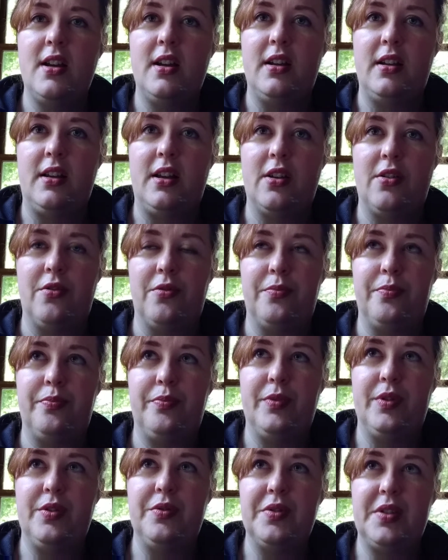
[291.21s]
you know,
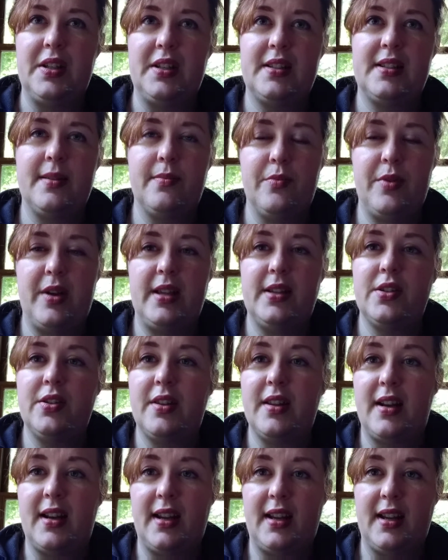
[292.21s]
losing some weight so
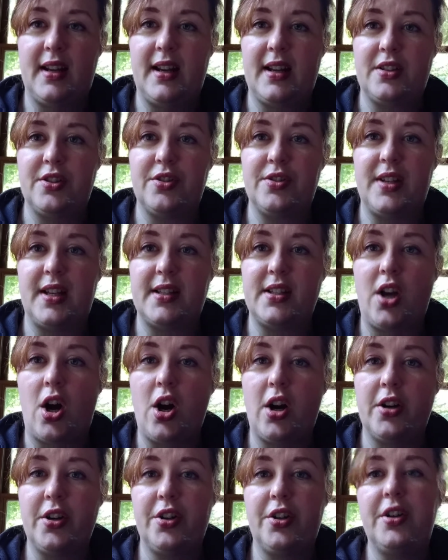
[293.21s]
that I can exercise
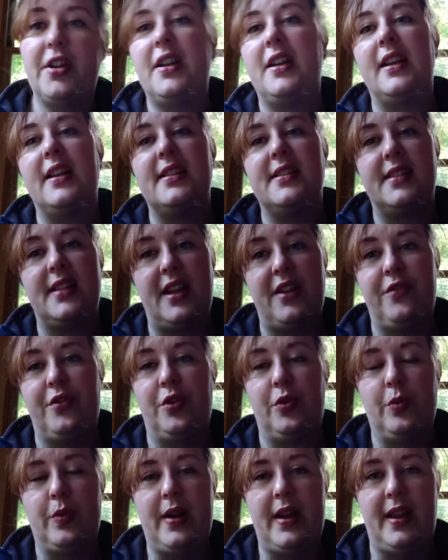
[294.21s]
harder in a
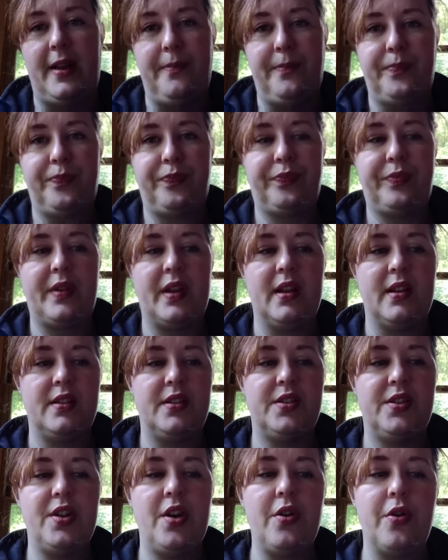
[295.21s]
safer way.
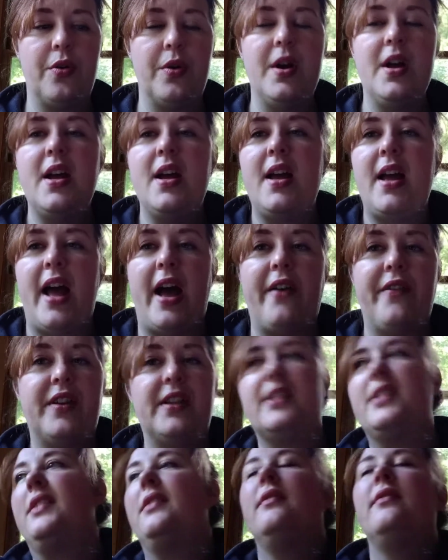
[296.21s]
So,
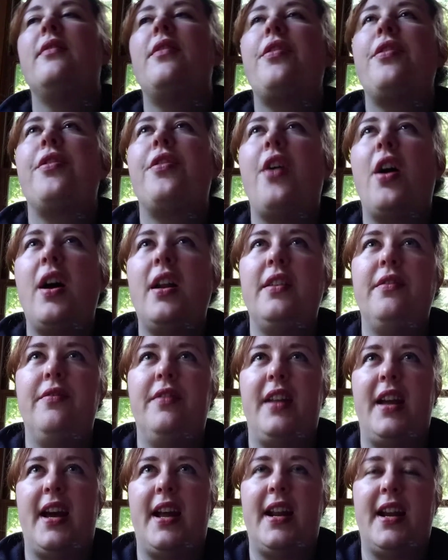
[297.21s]
having thought of
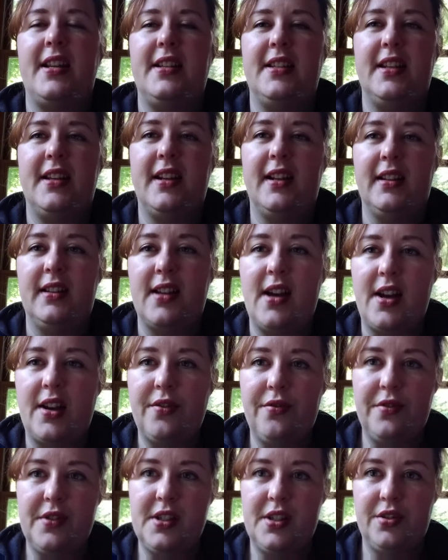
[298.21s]
that, I did a lot
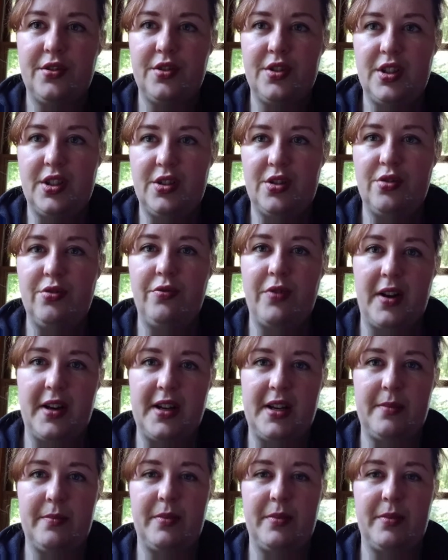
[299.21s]
of research into running